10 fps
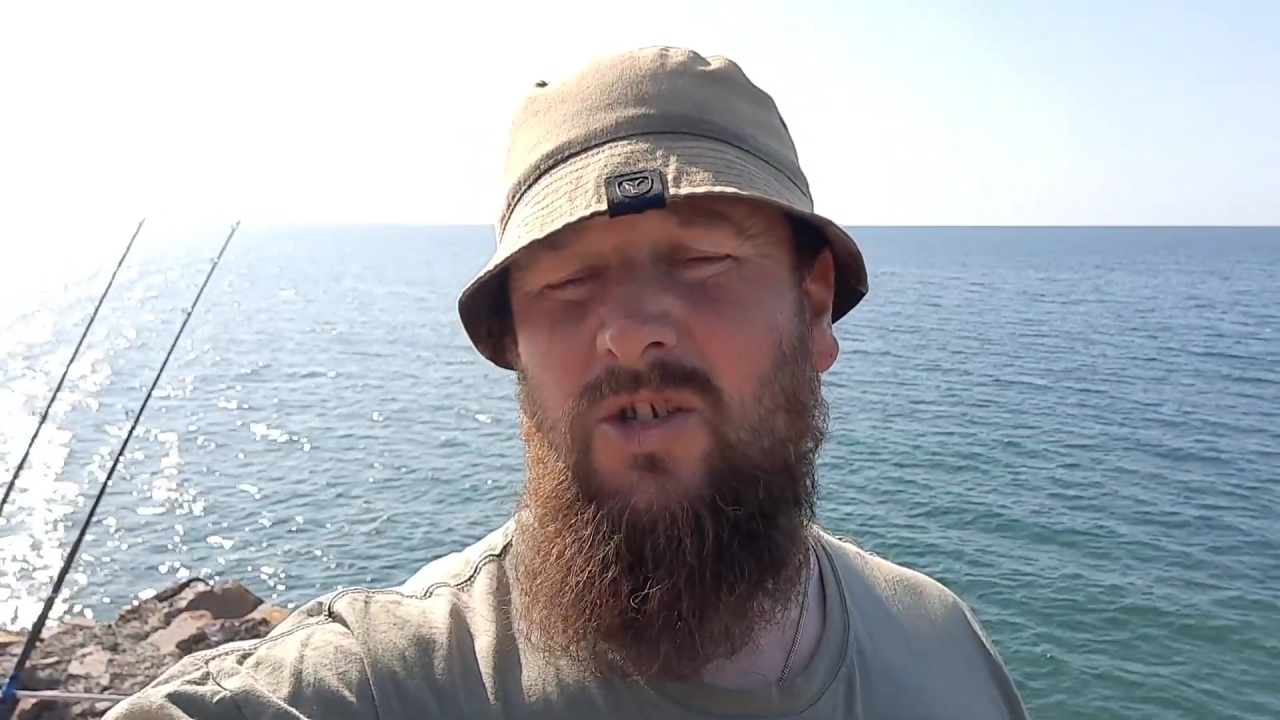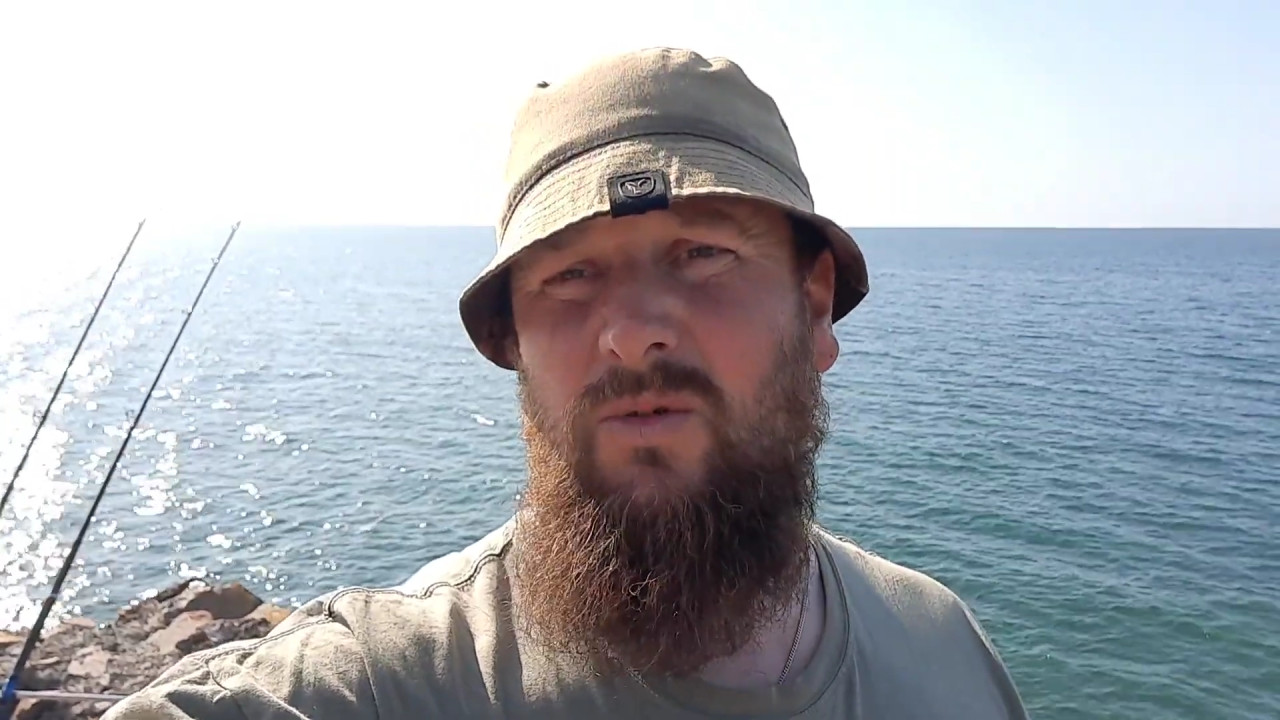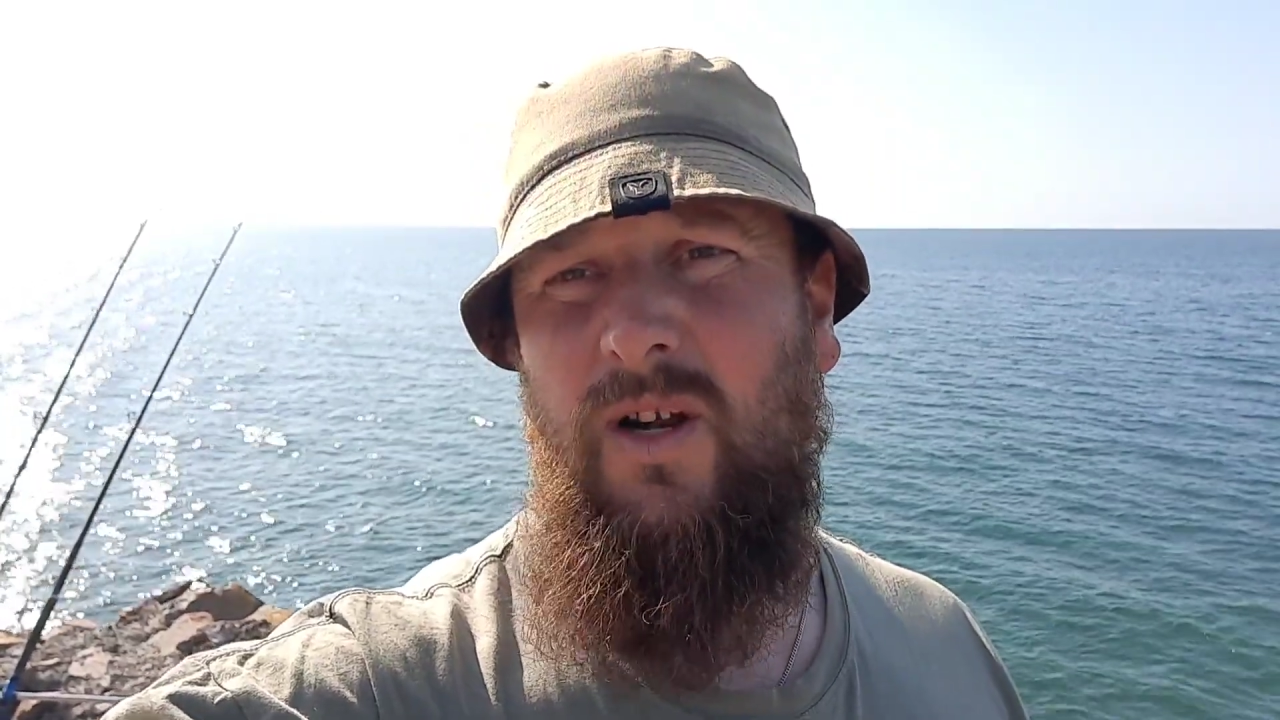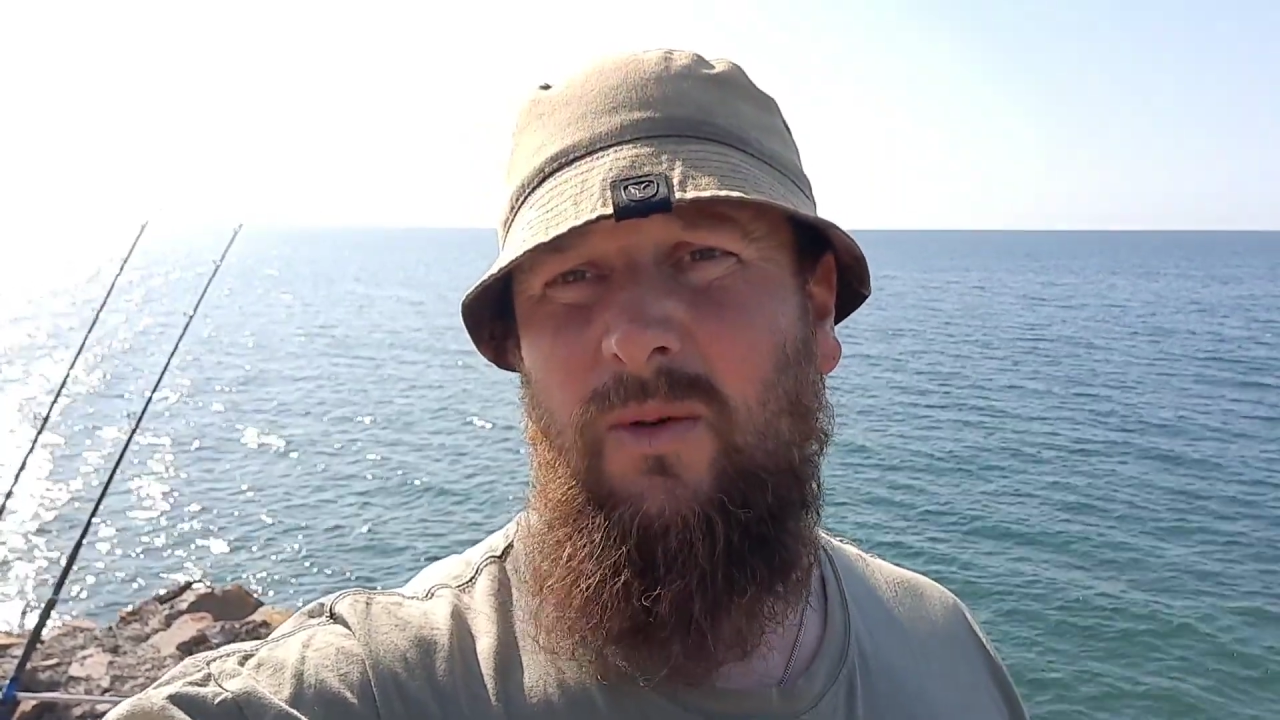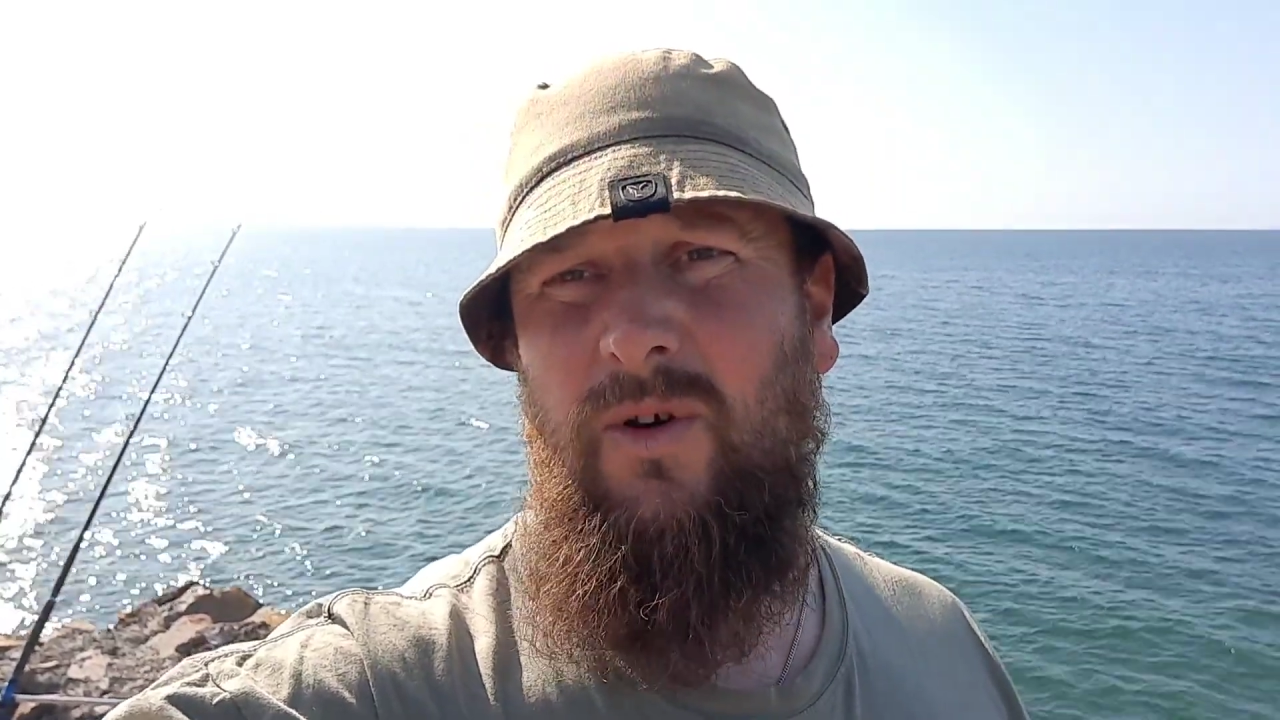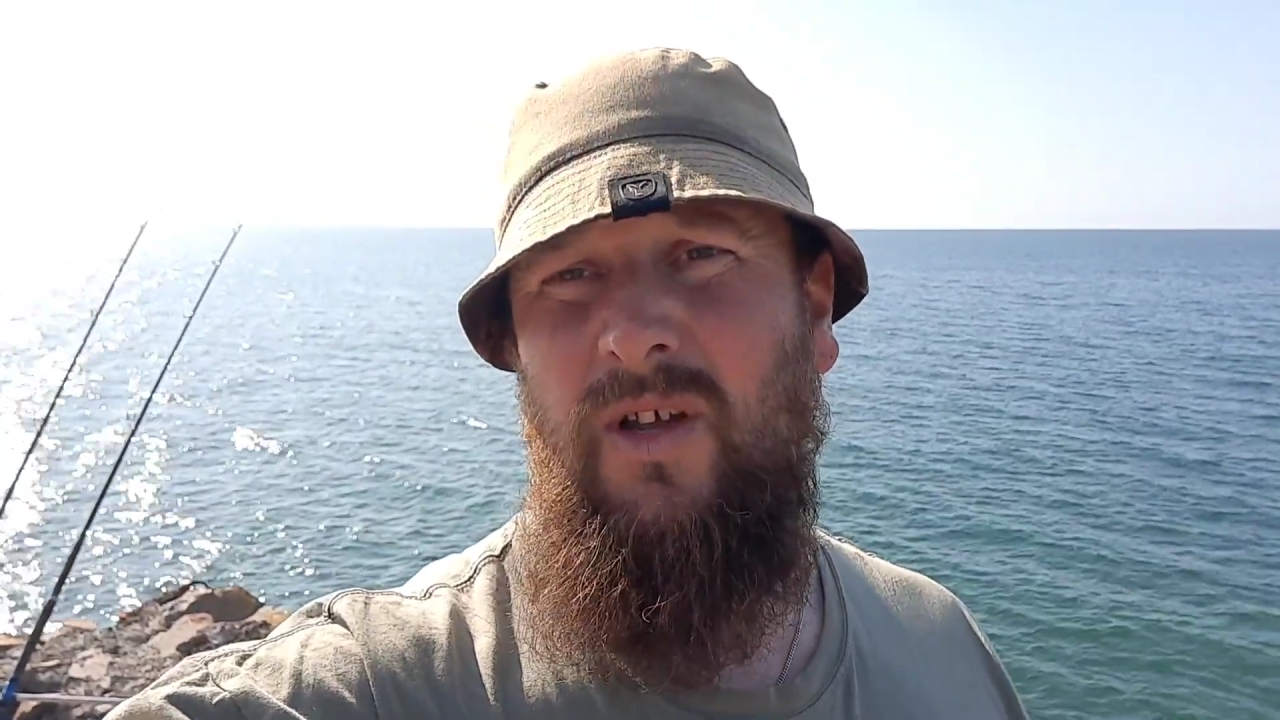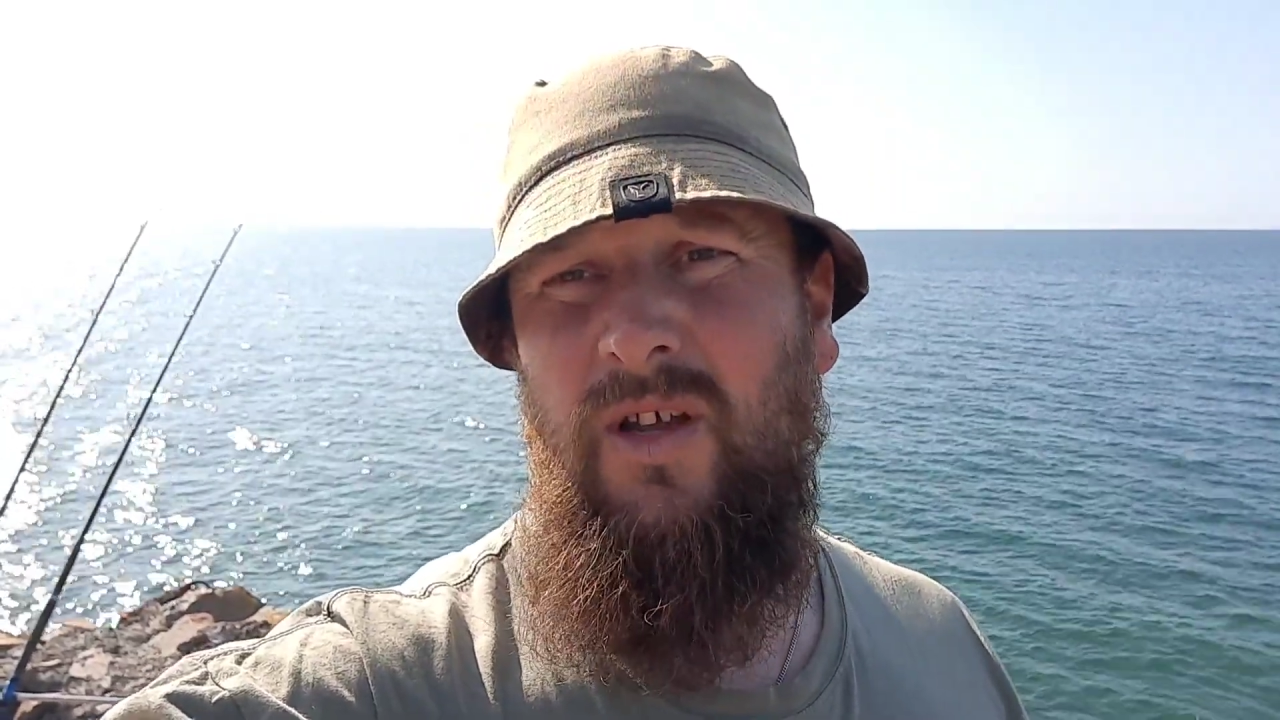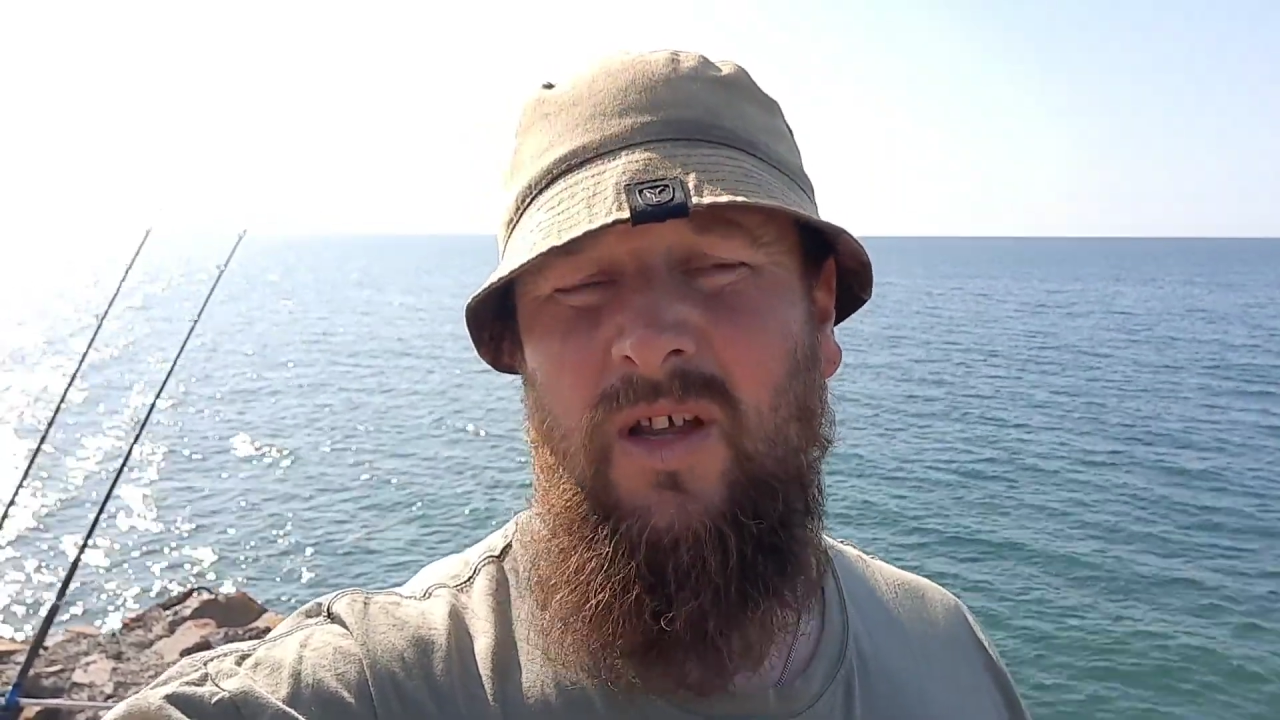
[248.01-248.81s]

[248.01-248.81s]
to an hour,